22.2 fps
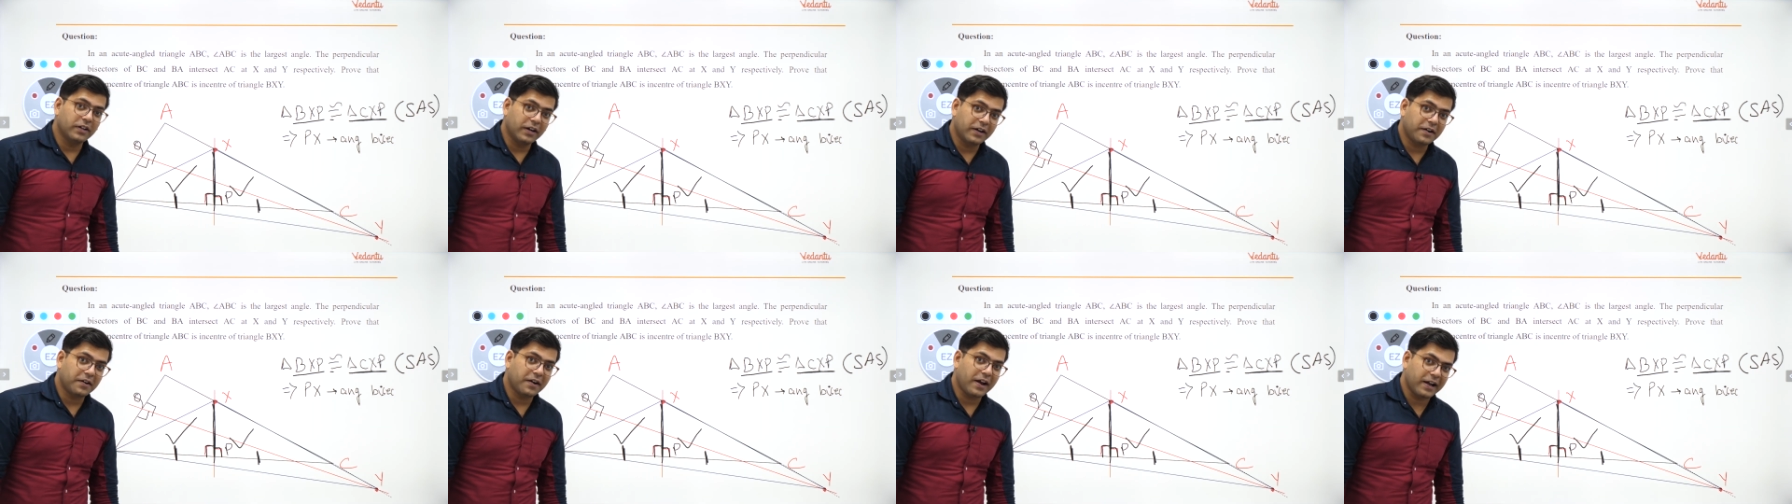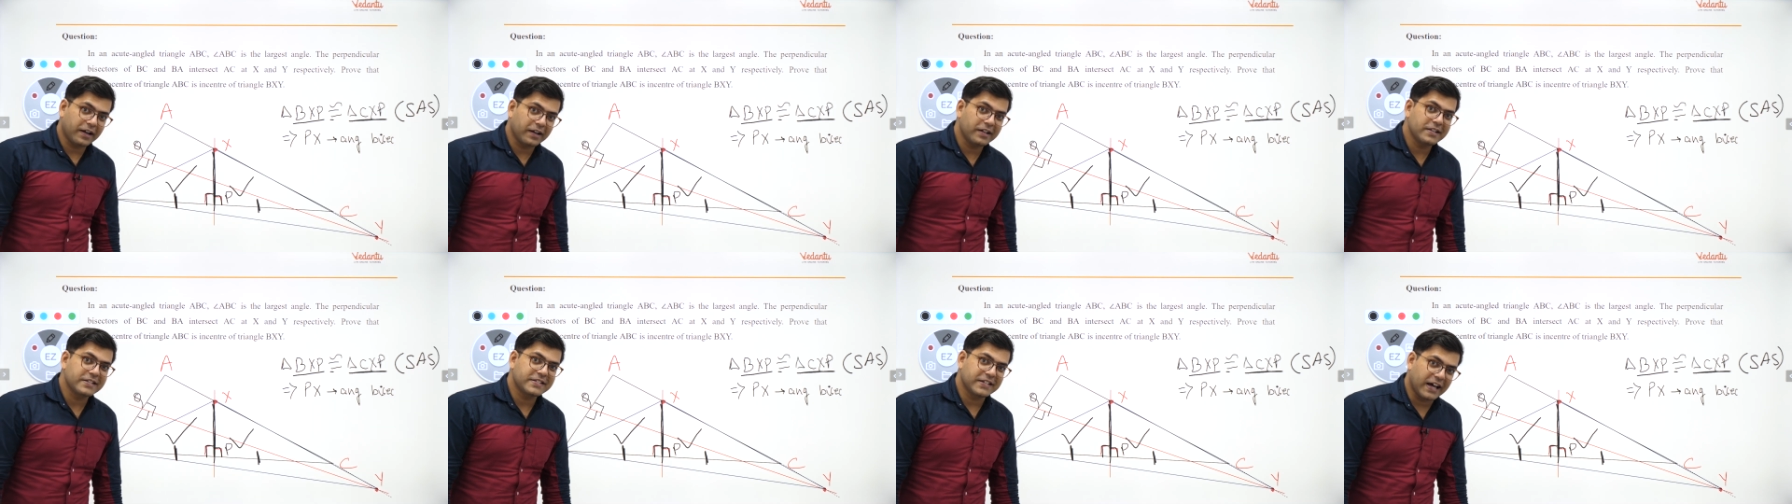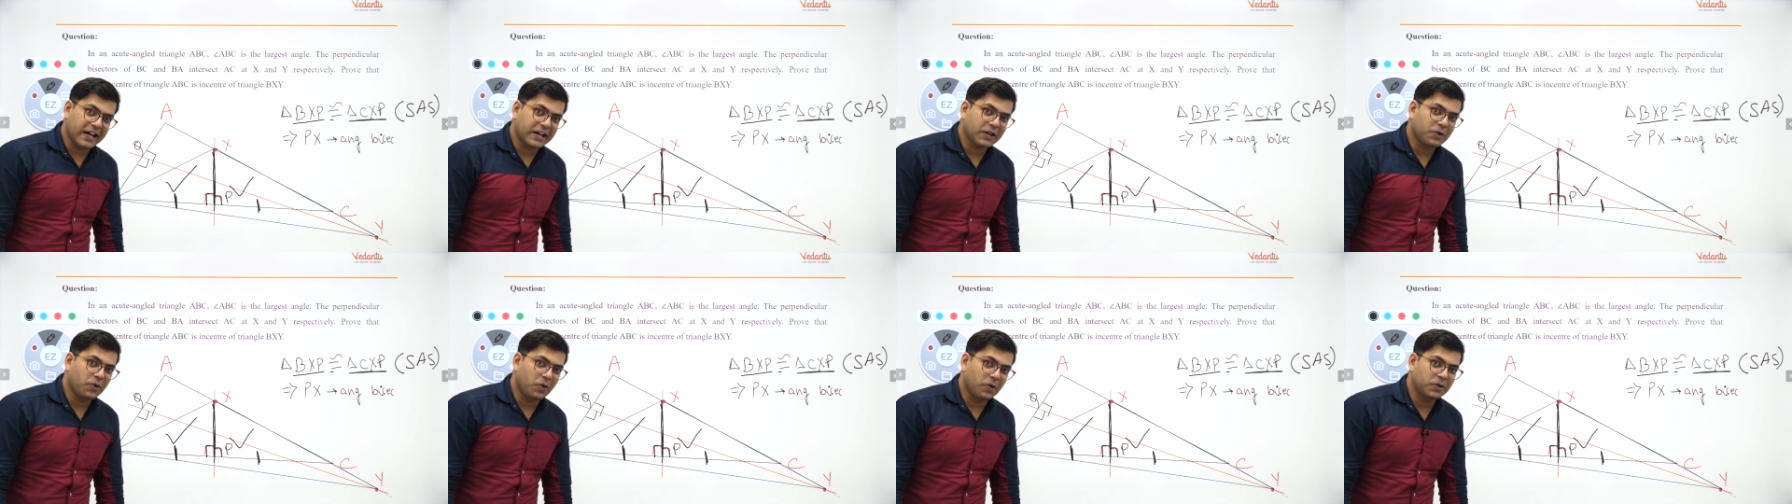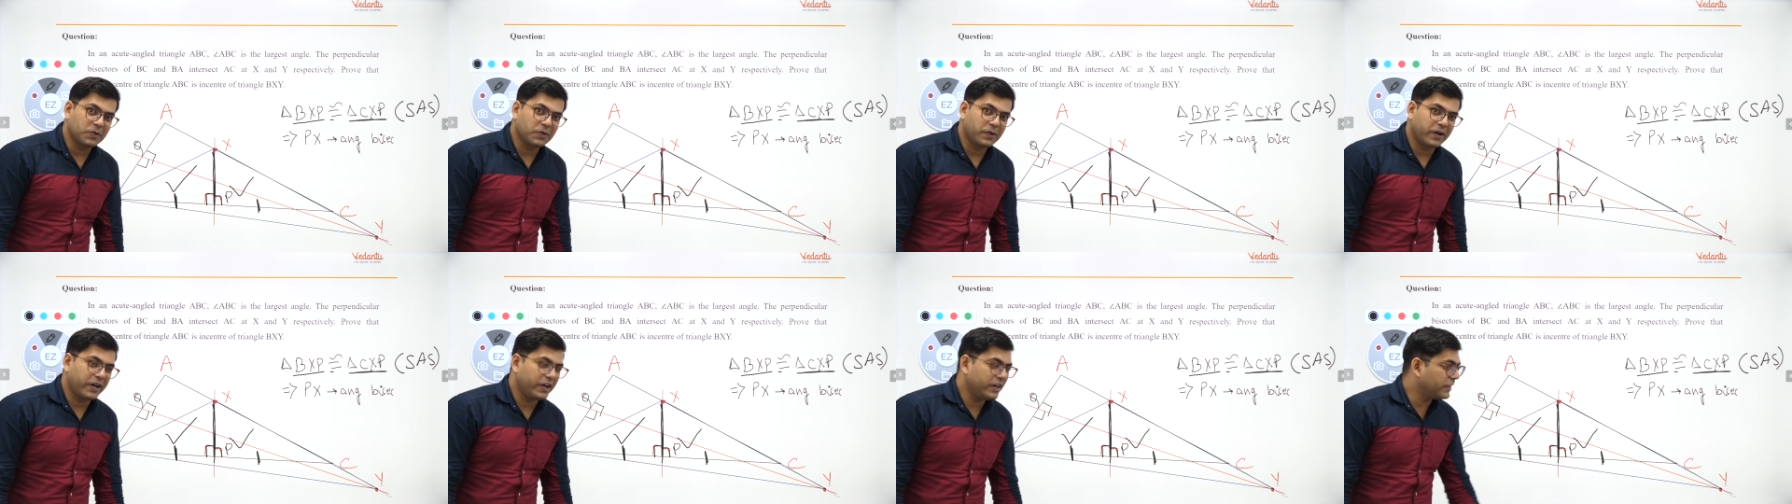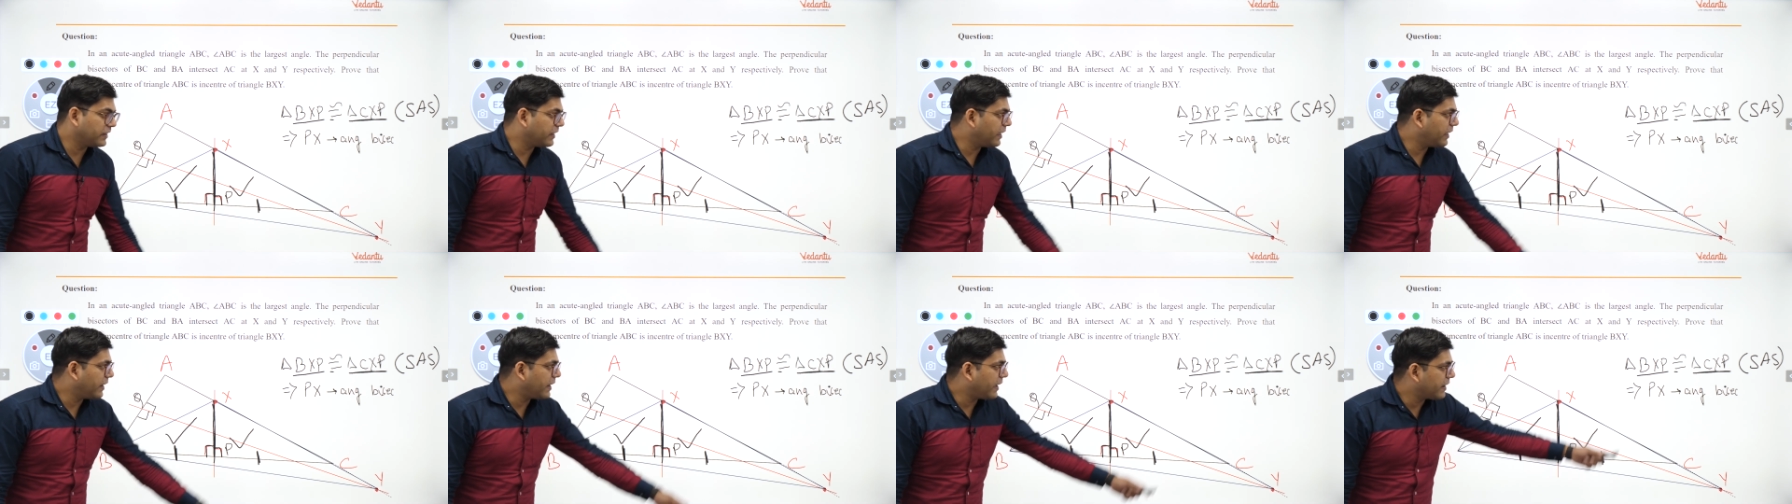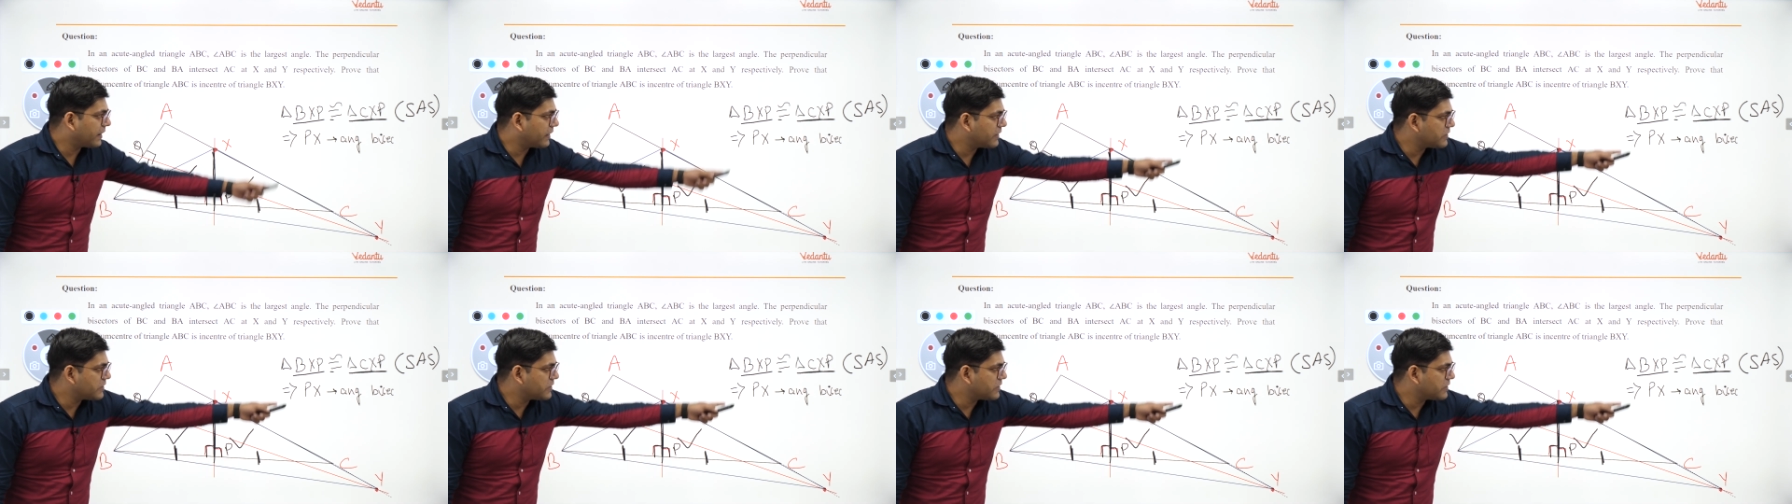the triangles are congruent then i